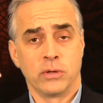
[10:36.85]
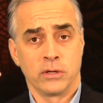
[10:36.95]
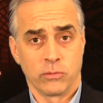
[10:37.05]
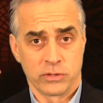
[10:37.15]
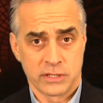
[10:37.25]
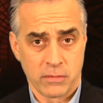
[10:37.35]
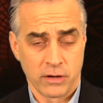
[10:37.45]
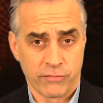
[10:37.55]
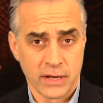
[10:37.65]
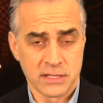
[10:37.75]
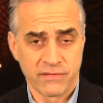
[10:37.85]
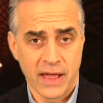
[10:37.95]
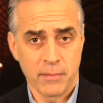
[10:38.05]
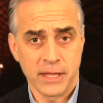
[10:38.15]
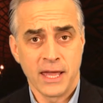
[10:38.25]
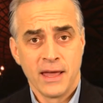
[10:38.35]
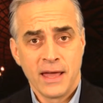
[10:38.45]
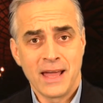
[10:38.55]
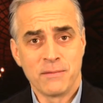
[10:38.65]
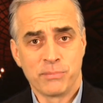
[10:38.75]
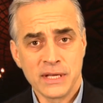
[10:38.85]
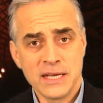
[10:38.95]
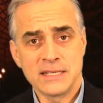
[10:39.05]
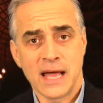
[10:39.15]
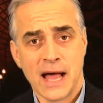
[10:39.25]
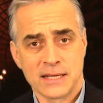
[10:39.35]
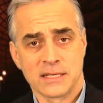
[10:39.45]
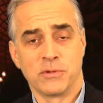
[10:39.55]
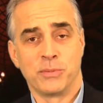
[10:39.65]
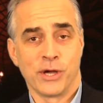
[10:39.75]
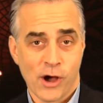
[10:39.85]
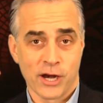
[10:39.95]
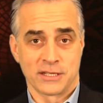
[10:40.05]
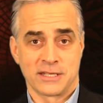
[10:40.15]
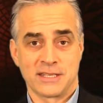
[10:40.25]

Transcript: it with some of your friends and family, and please ask them to be honest.